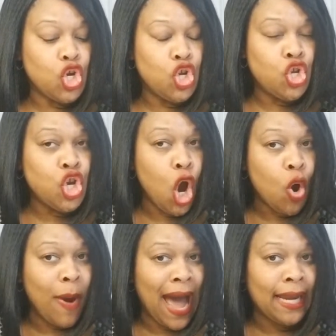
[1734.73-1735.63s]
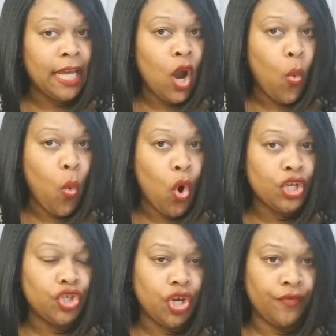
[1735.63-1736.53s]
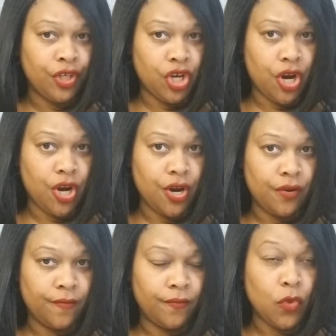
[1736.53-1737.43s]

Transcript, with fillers: Nobody wants your return.